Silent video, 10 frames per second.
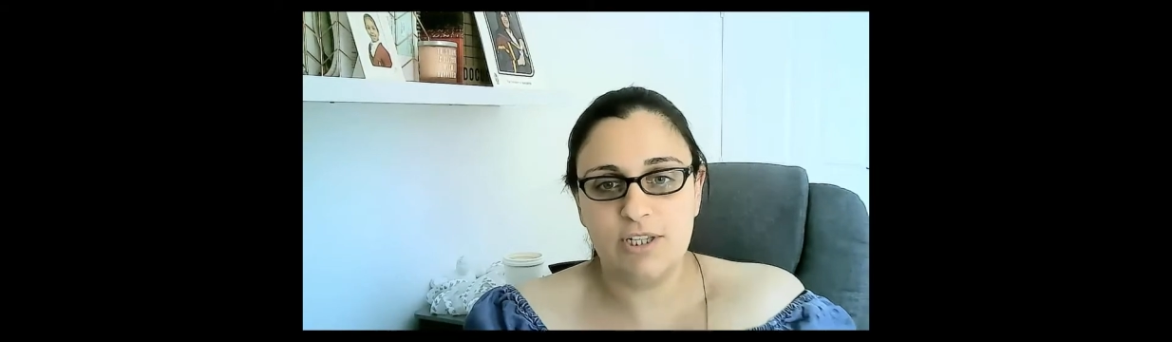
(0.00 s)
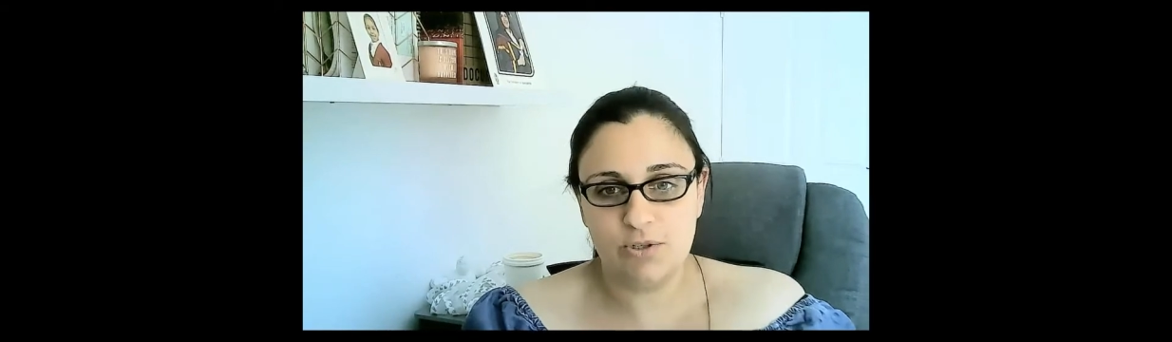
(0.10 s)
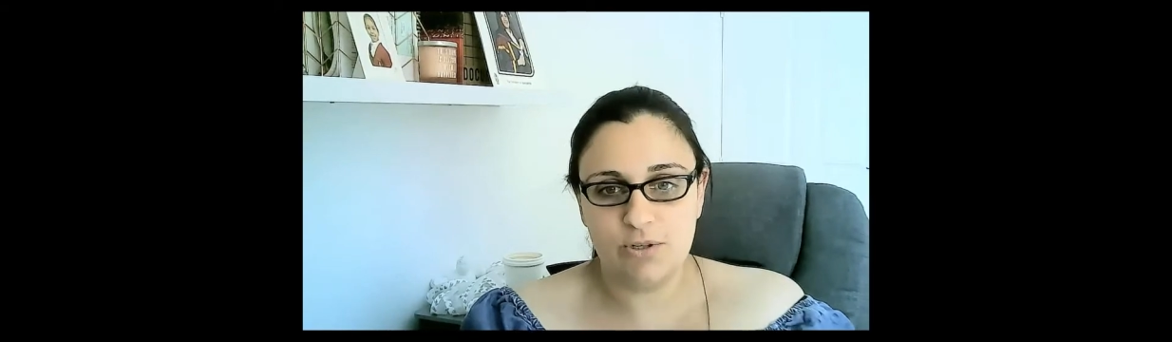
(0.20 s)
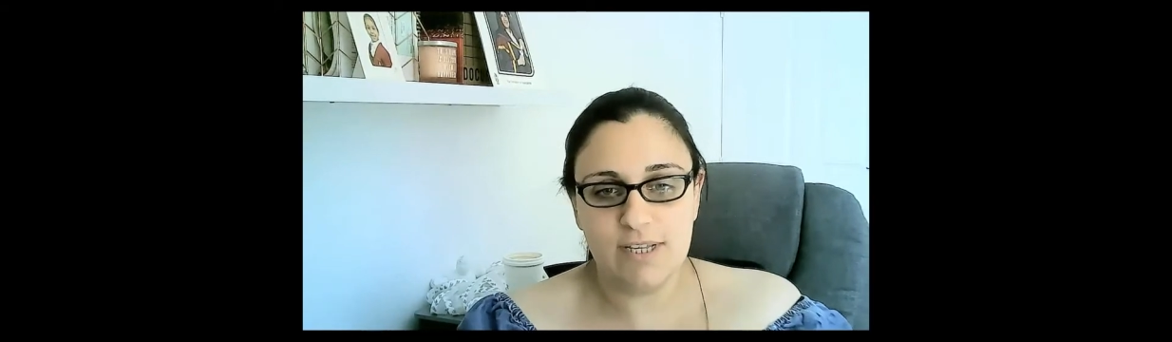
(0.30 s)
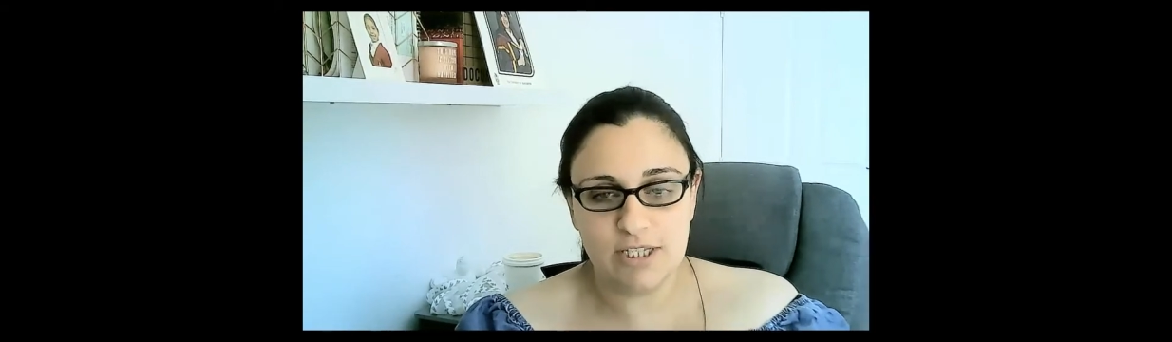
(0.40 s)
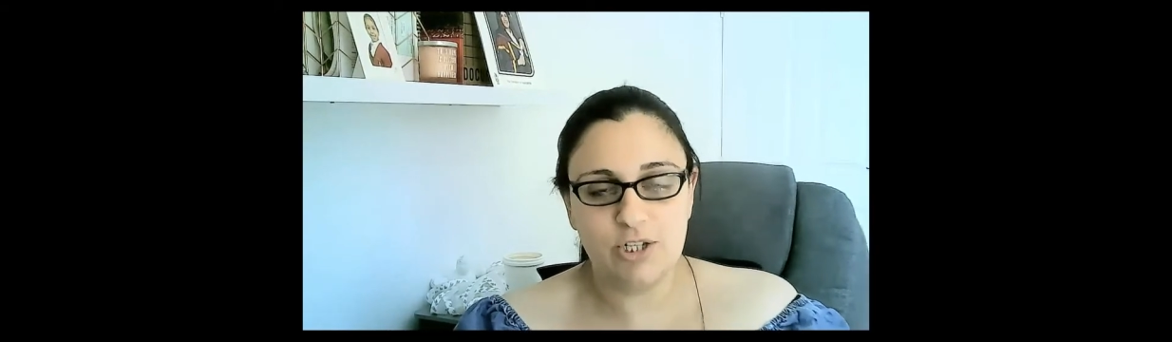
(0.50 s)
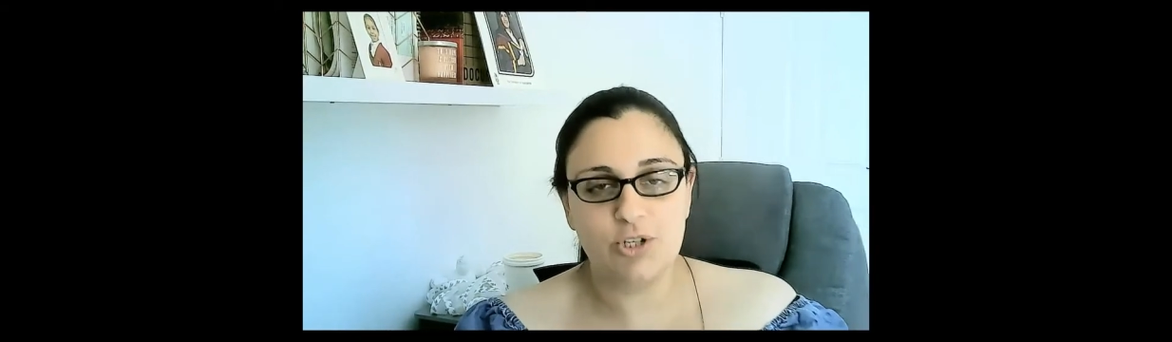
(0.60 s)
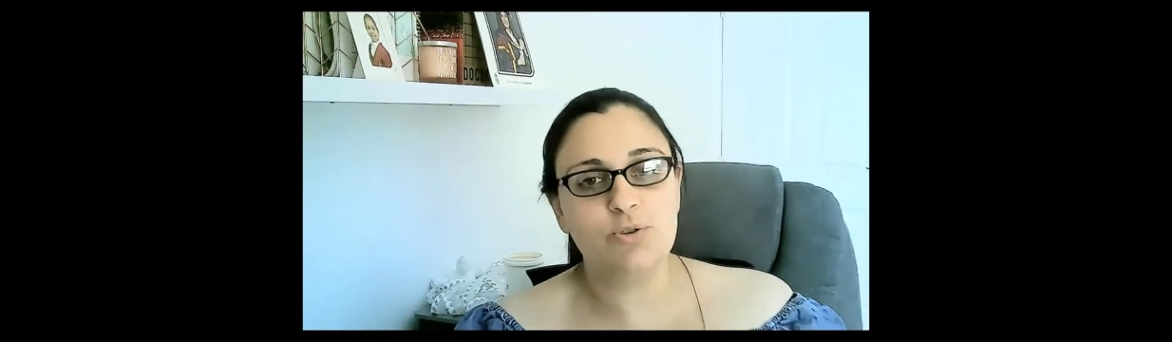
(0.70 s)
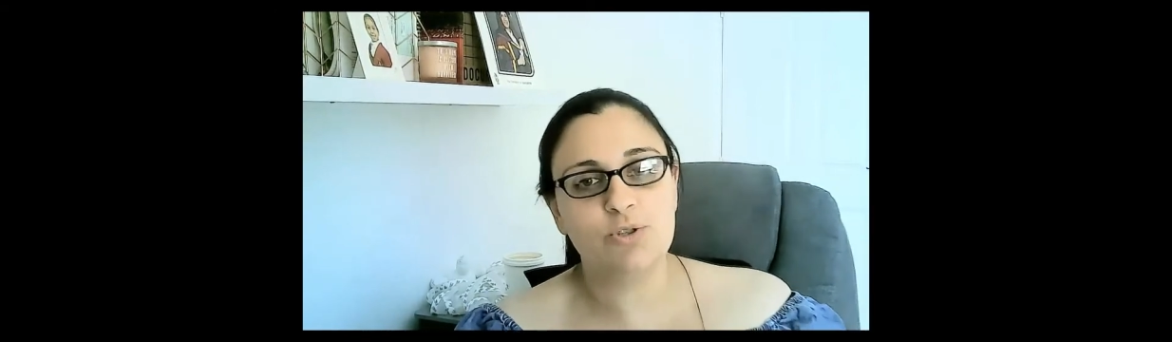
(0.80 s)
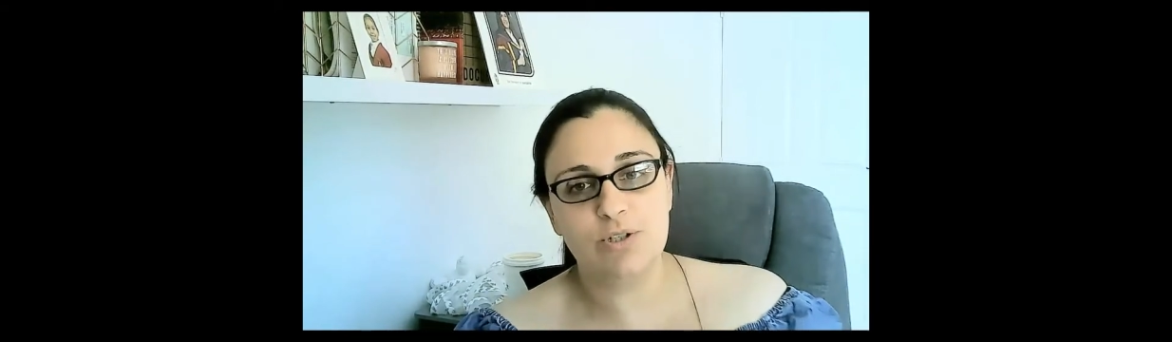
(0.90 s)

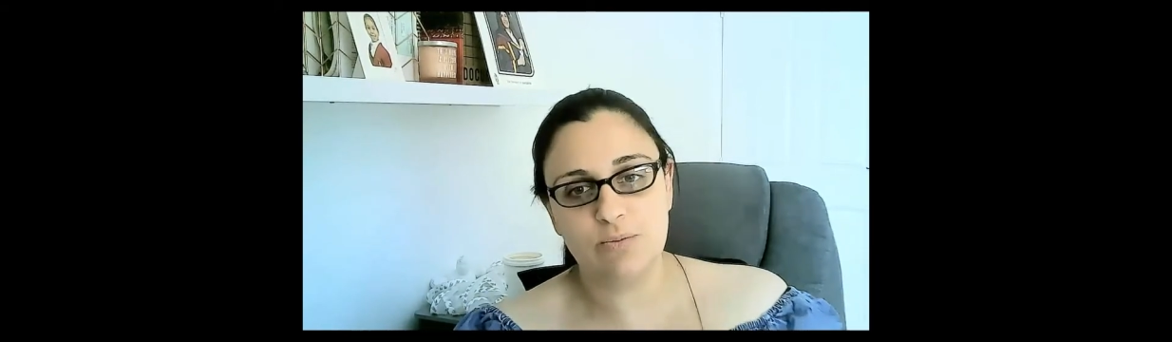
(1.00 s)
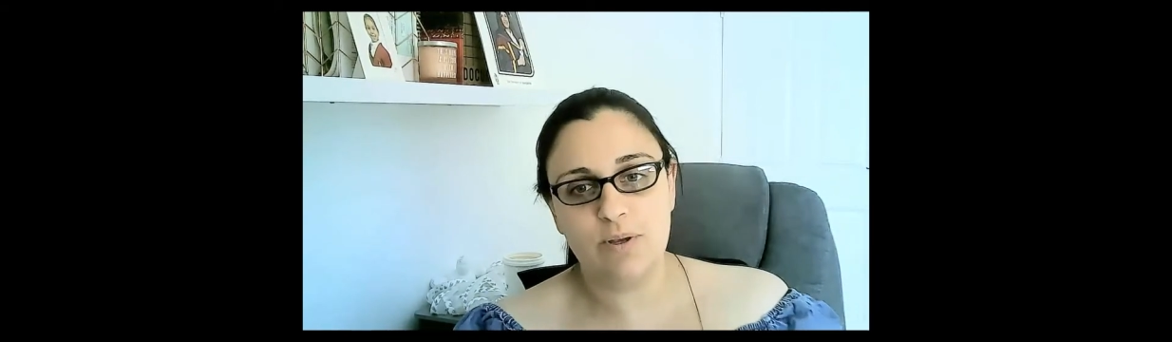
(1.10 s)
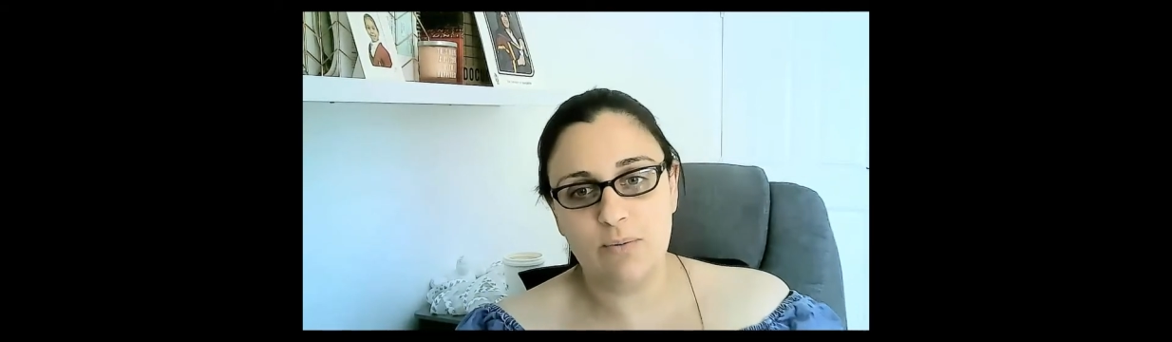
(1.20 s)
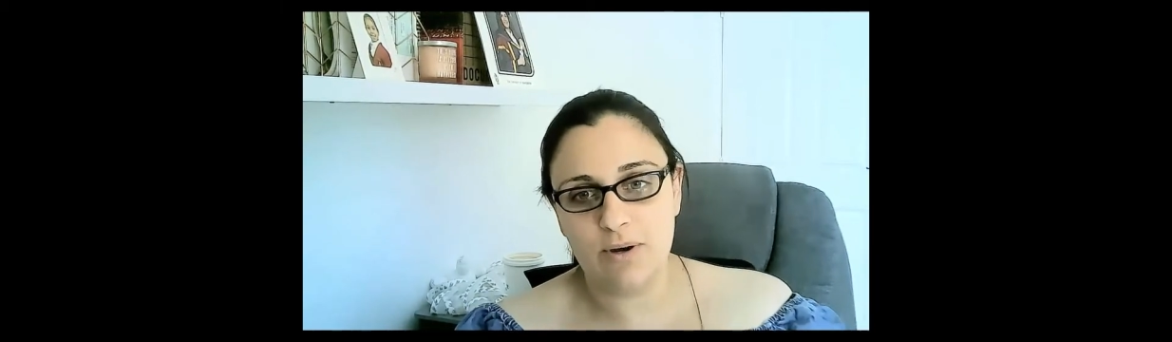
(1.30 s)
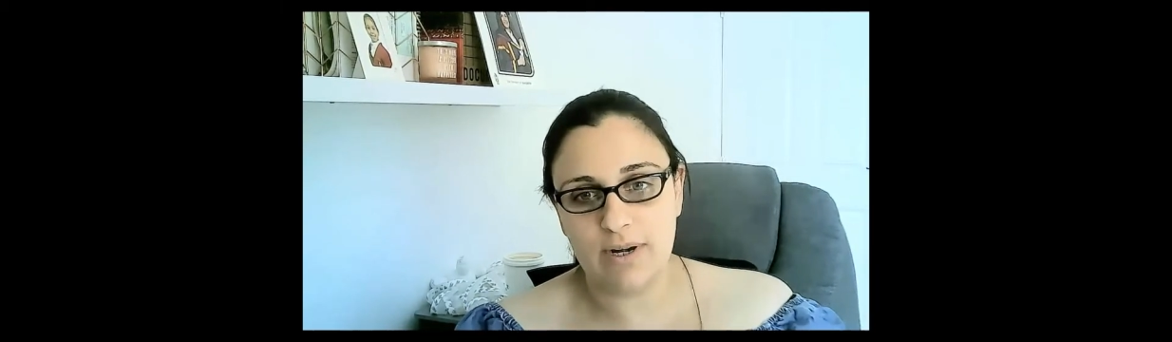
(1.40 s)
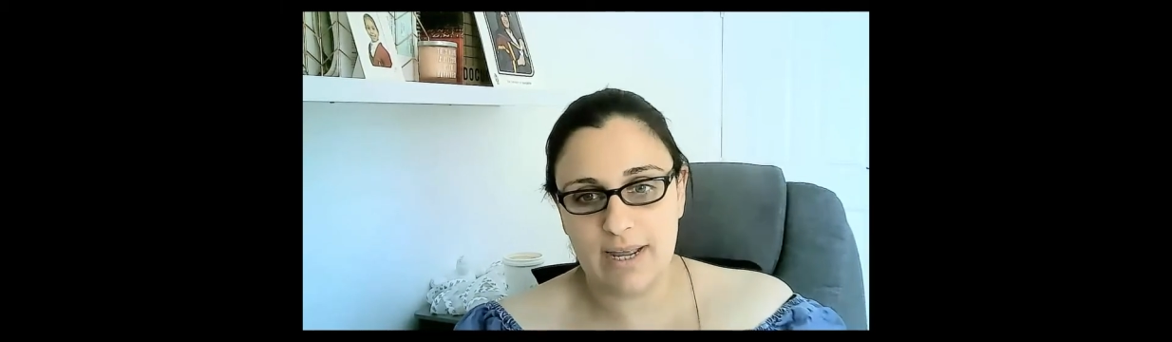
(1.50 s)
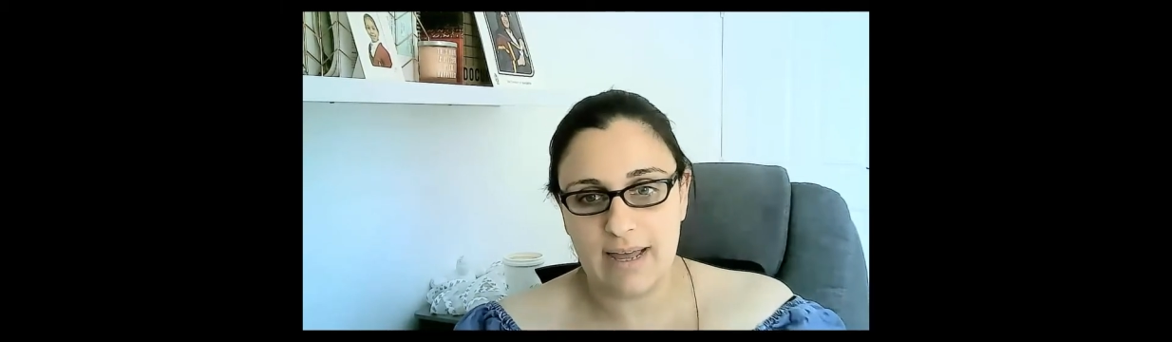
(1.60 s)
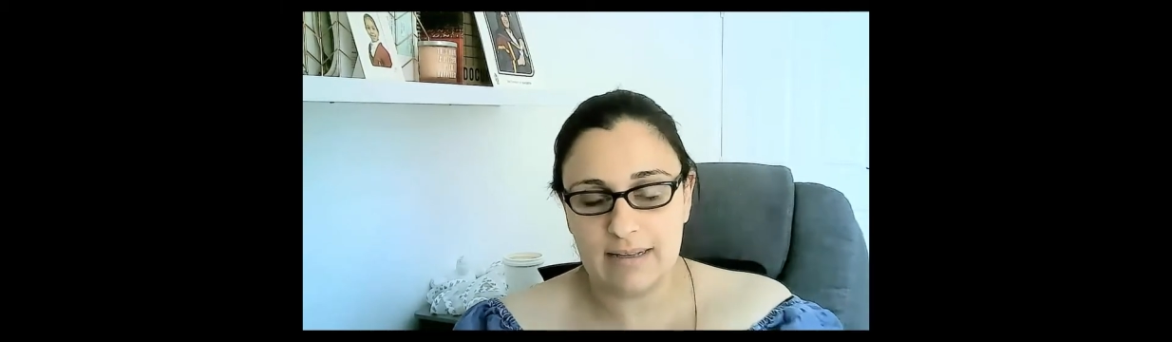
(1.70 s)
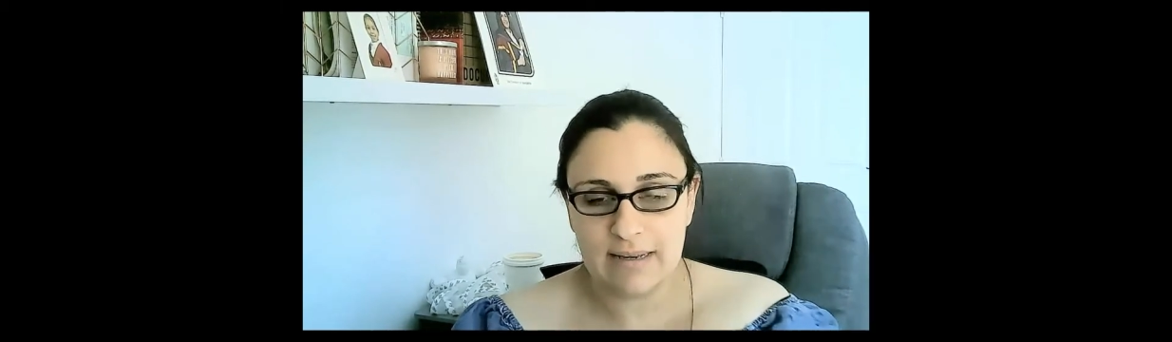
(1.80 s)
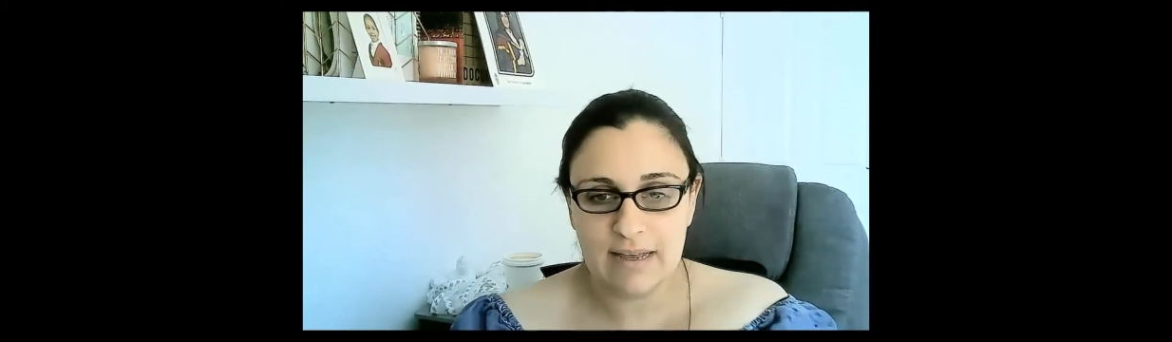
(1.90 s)
institutions we work
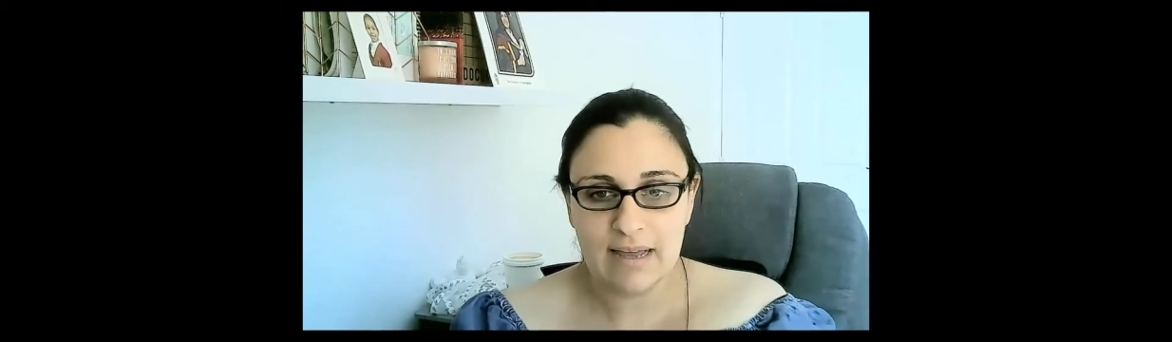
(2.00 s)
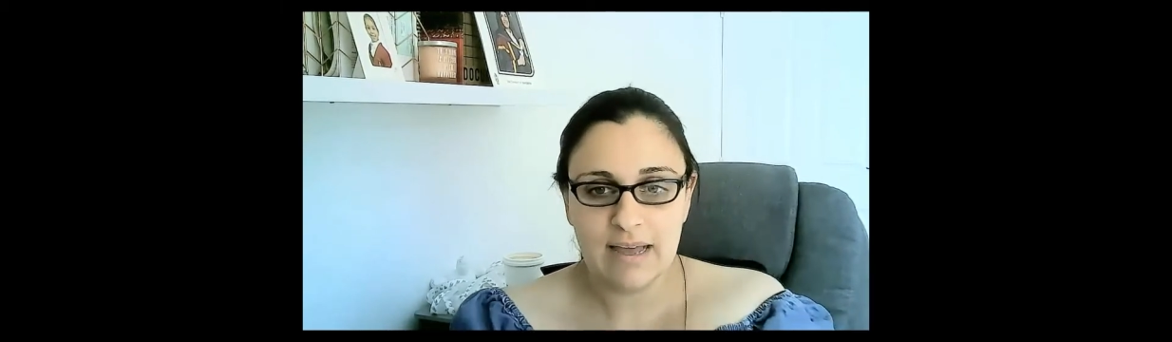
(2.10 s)
at.